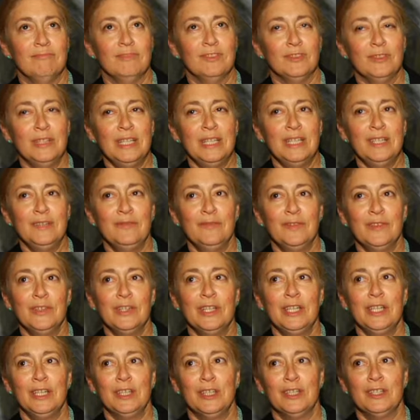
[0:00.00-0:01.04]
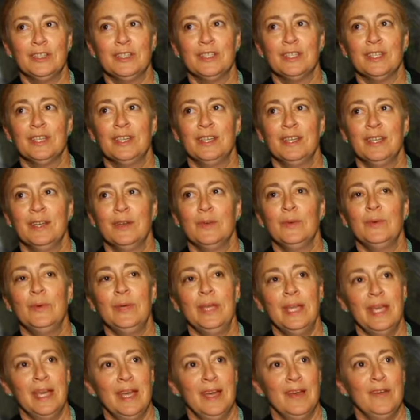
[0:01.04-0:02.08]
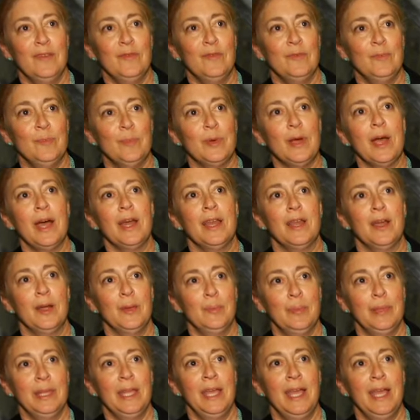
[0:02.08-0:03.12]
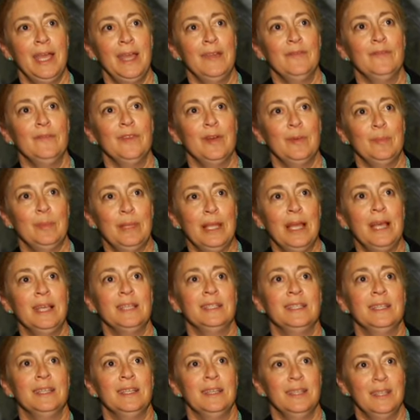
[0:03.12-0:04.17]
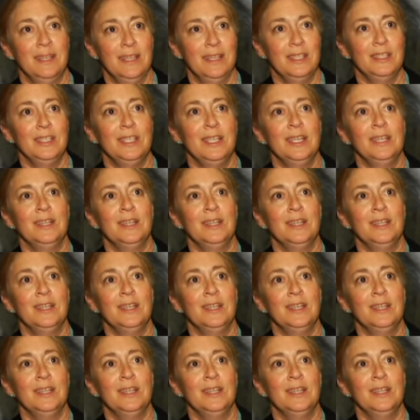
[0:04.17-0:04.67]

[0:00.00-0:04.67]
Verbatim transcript: 3-4 years, we have brought our play from Plaza to